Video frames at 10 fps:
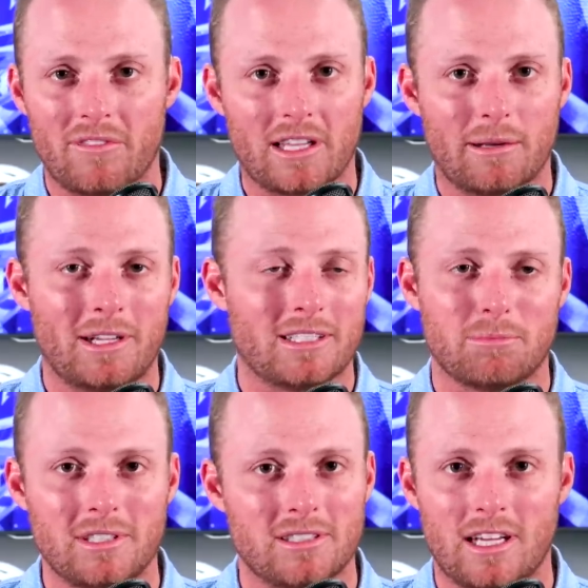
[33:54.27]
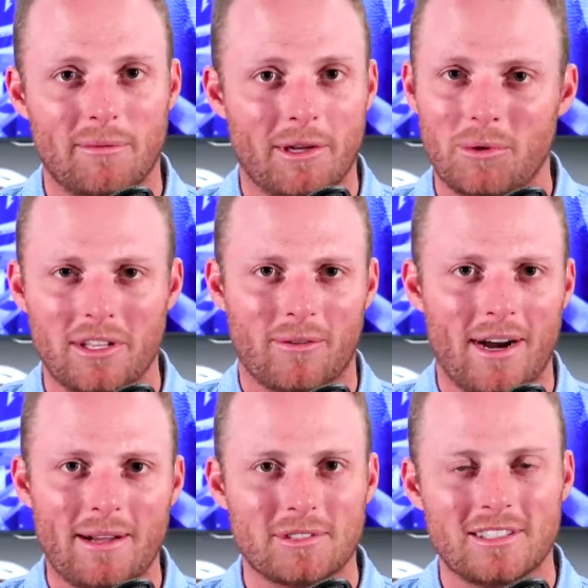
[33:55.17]
If you think I'm nuts, please tell me. We'll
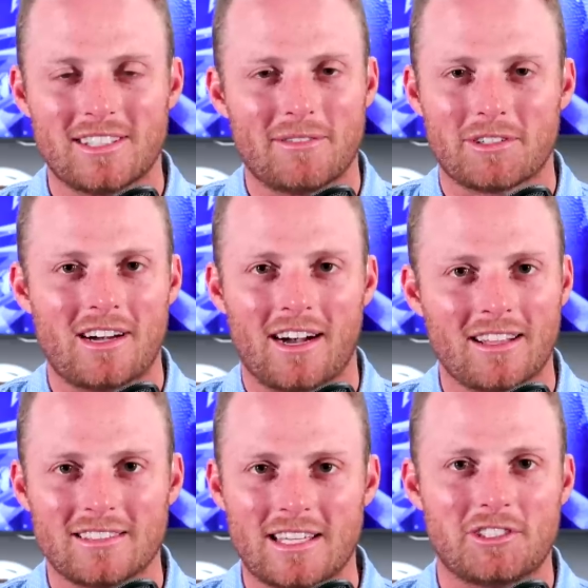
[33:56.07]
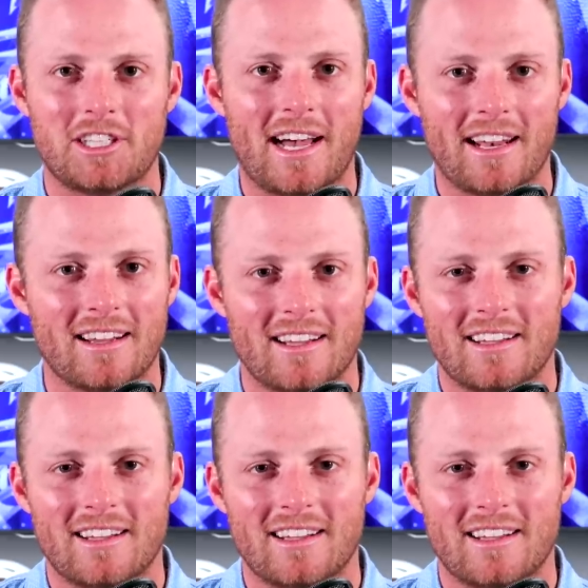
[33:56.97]
interact. Let's have a talk. Let's have a chat.